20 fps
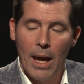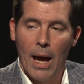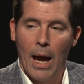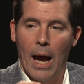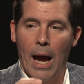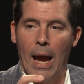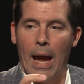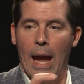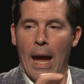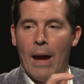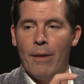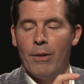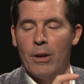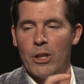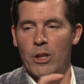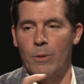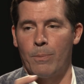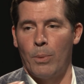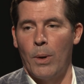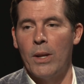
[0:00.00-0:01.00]
I have a
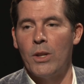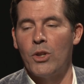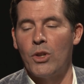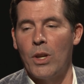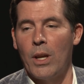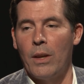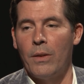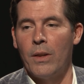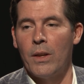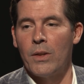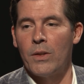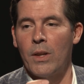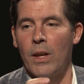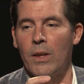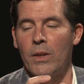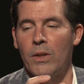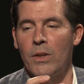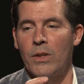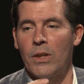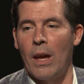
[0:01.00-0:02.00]
spreadsheet that
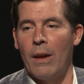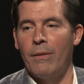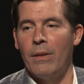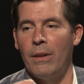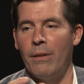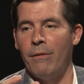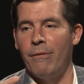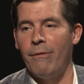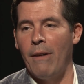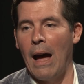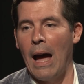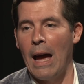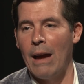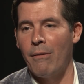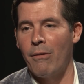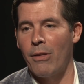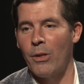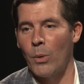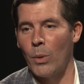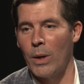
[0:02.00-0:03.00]
says
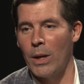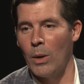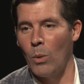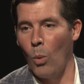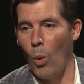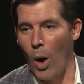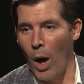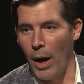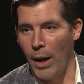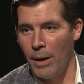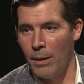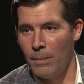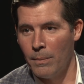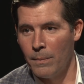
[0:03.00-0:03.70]
7-5-3-1.